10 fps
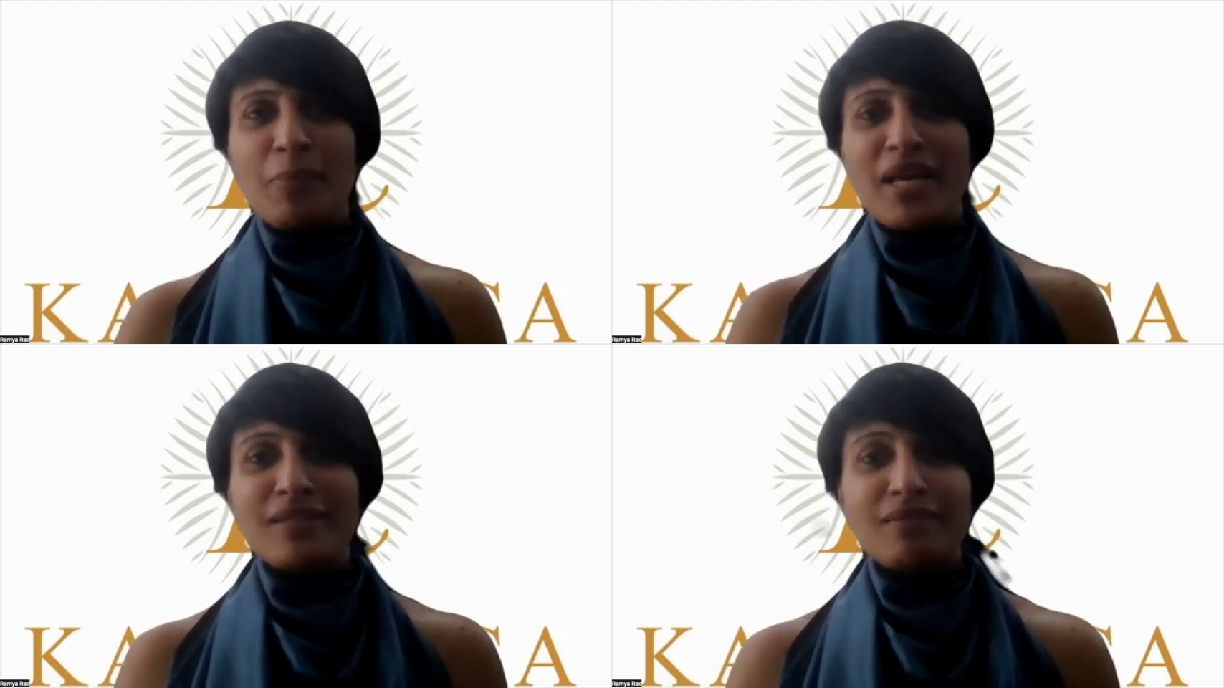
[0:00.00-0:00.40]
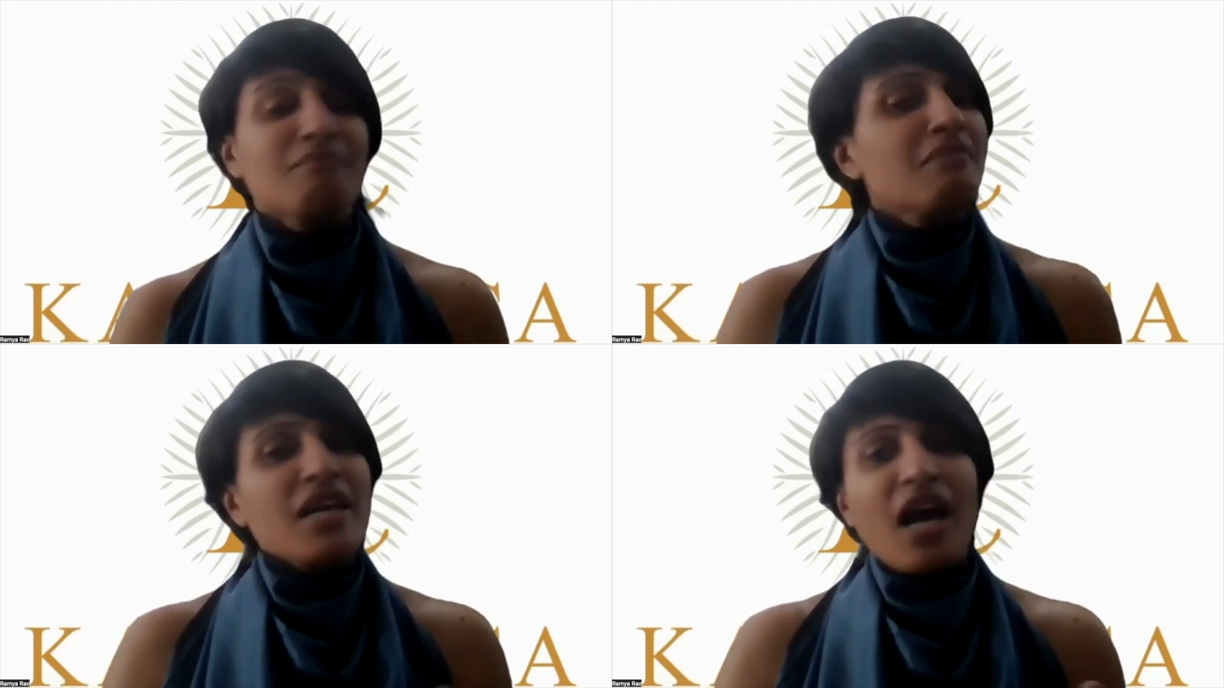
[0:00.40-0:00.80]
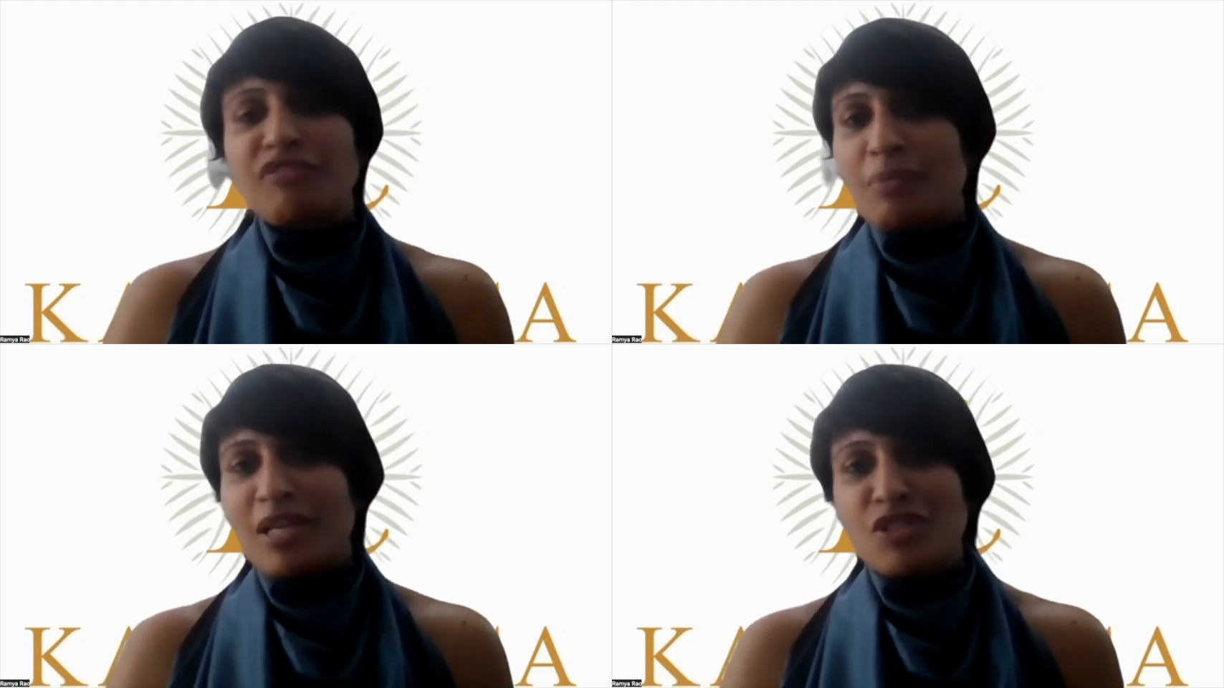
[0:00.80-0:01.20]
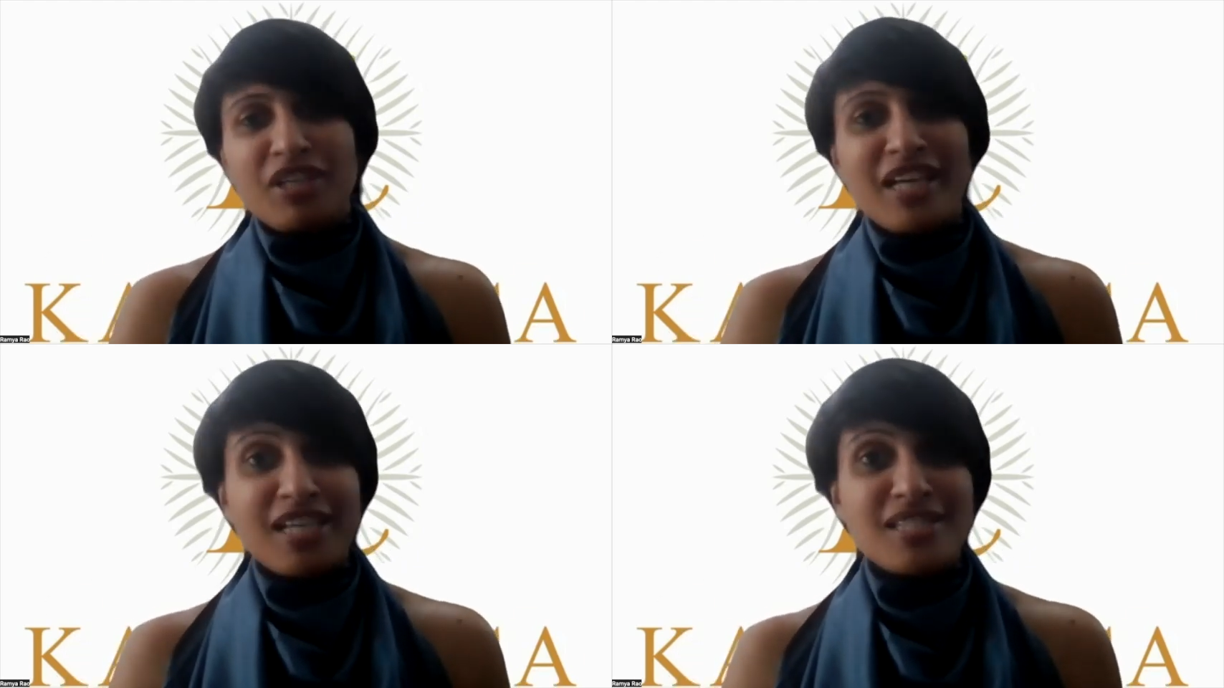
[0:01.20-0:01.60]
And after my
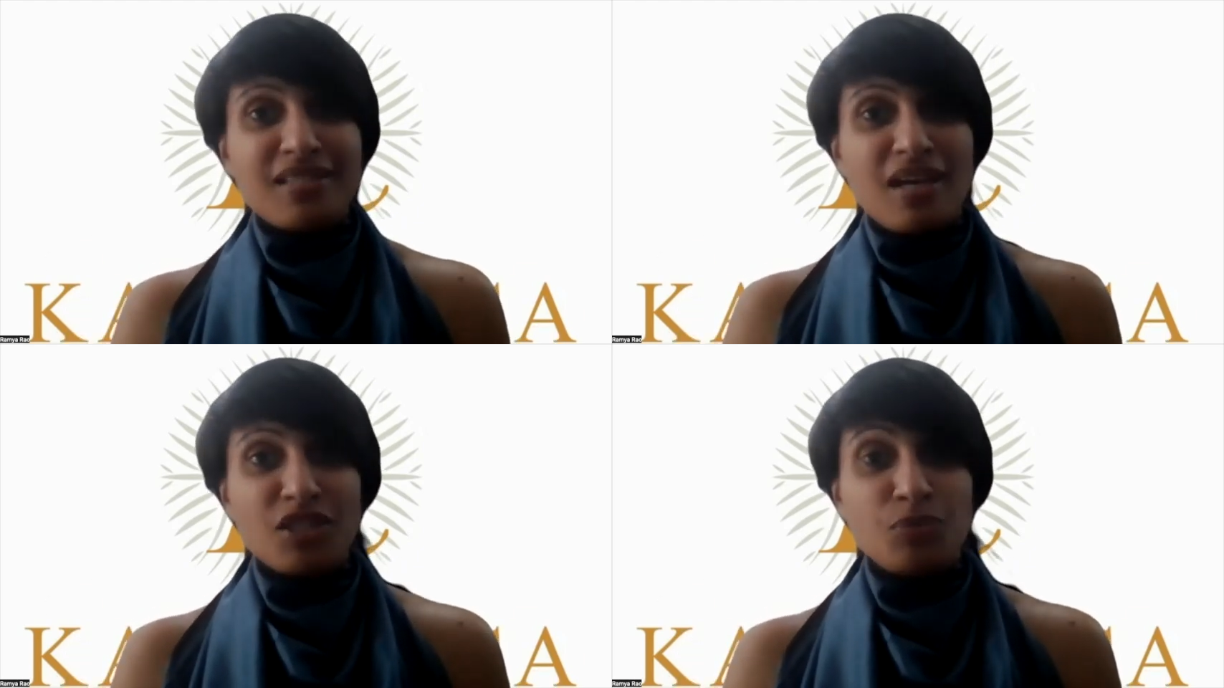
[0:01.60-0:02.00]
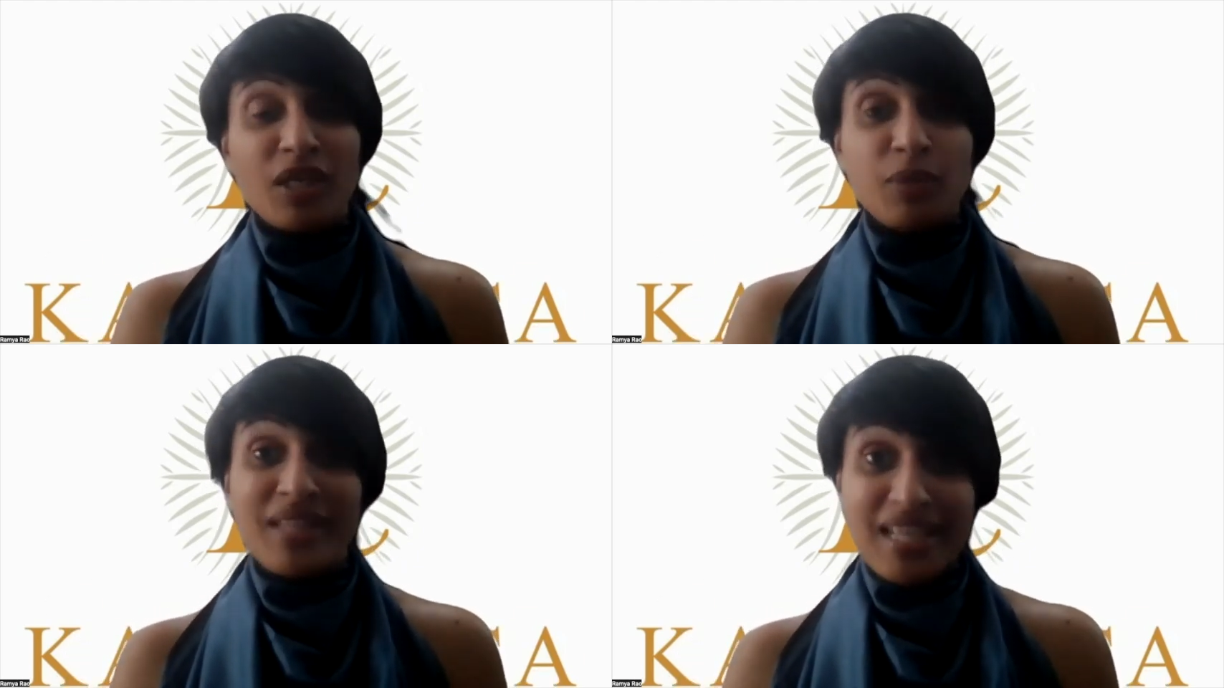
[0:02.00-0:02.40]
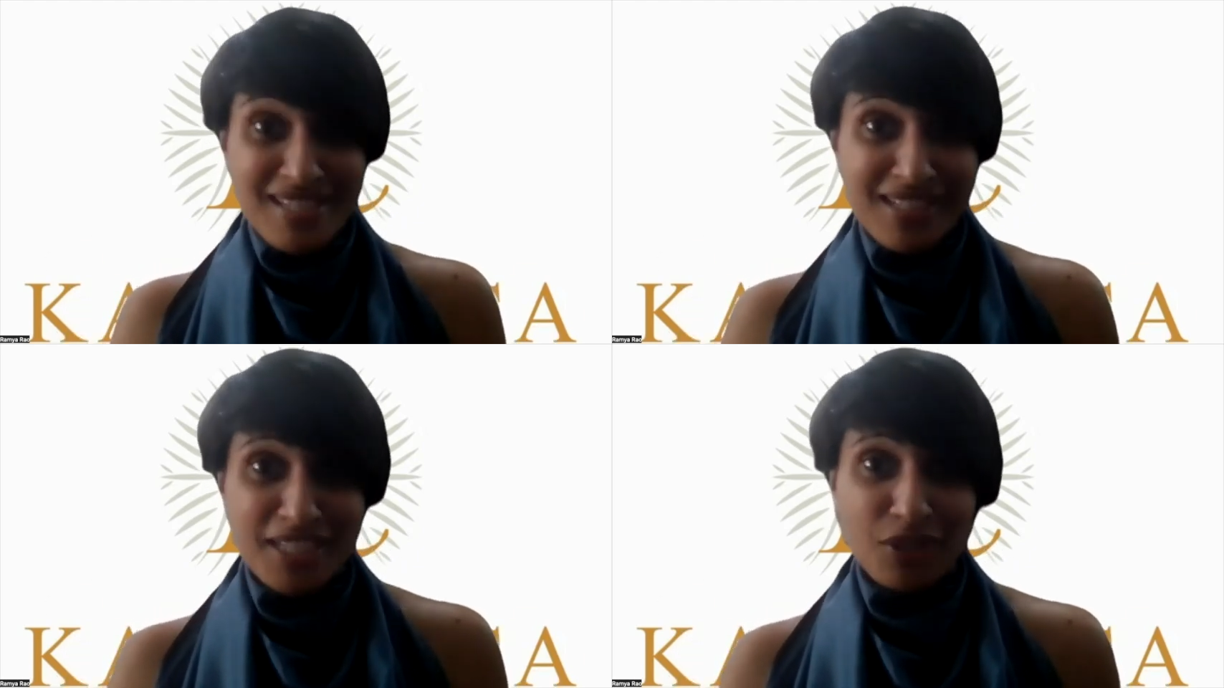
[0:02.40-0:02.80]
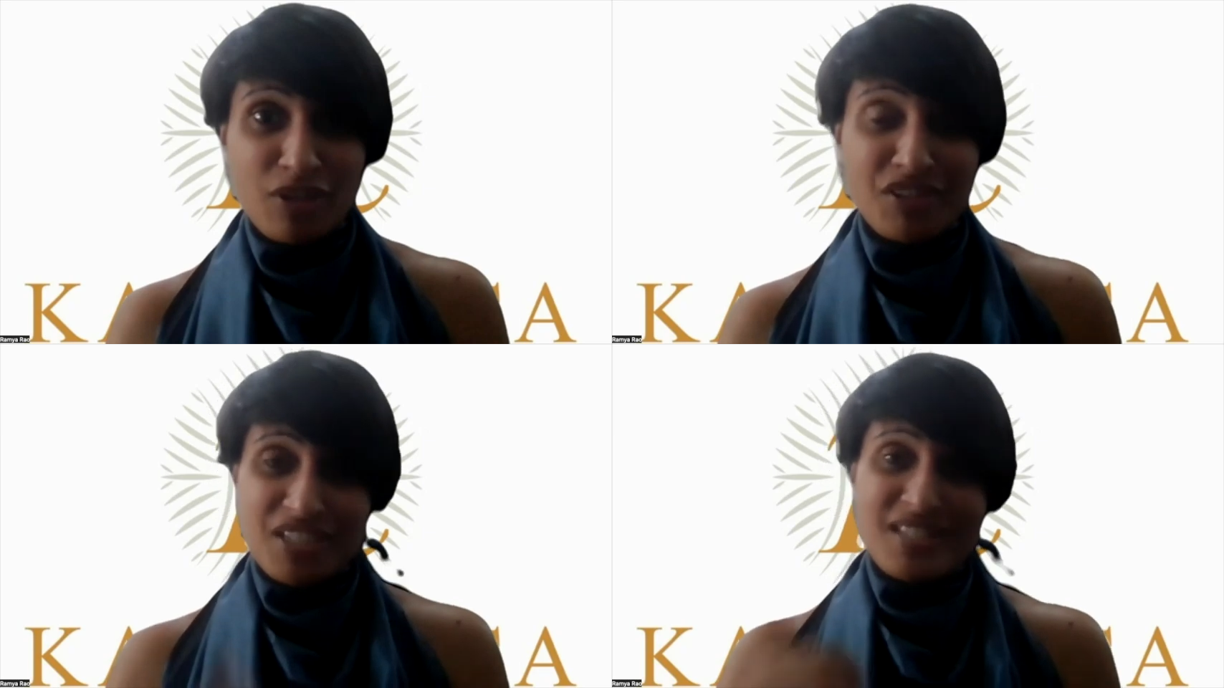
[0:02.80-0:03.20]
engineering, I started working with HCL
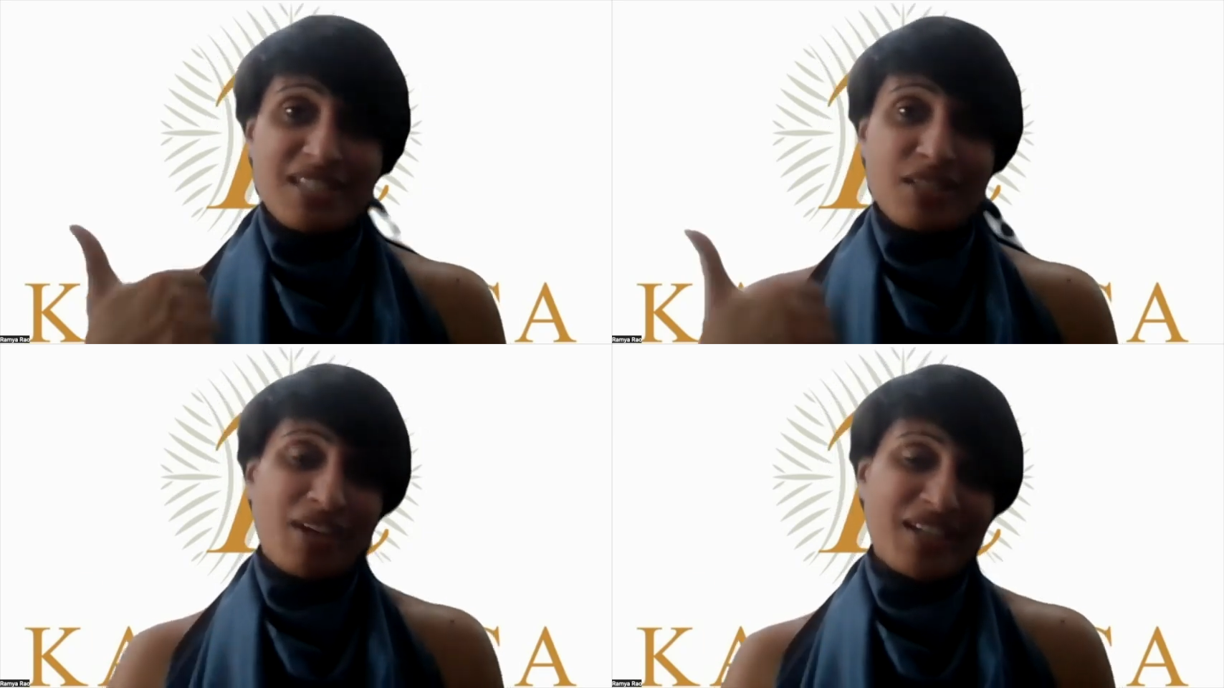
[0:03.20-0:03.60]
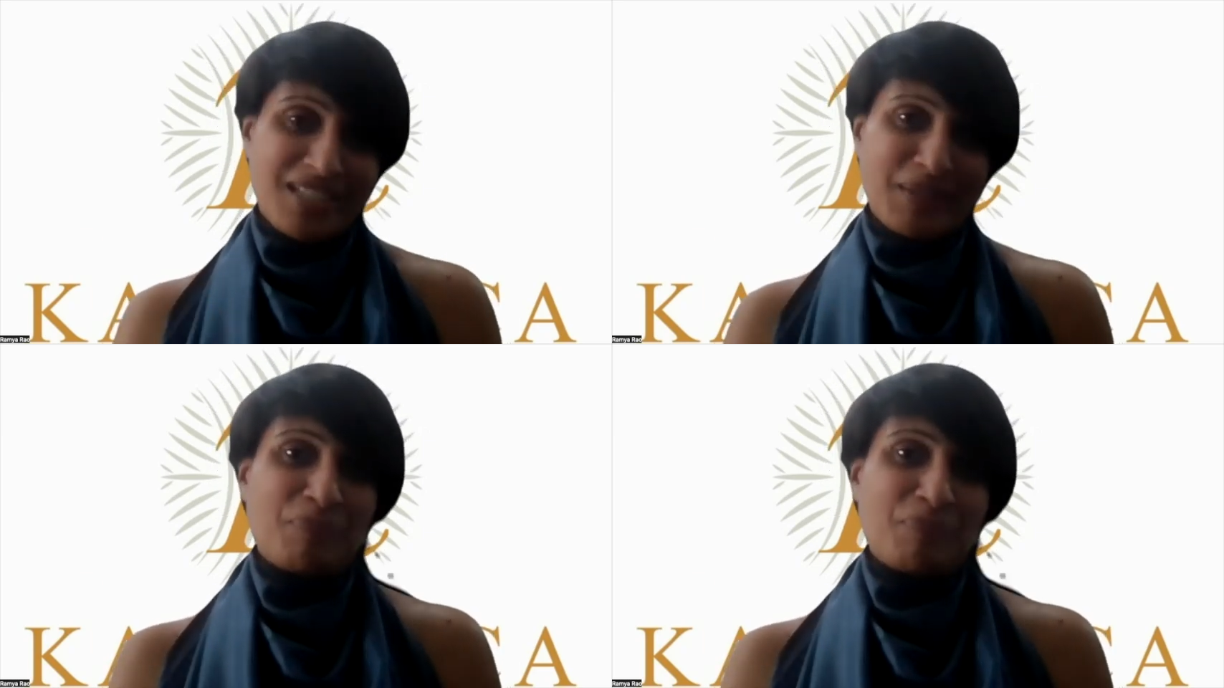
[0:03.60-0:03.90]
Technologies in Noida.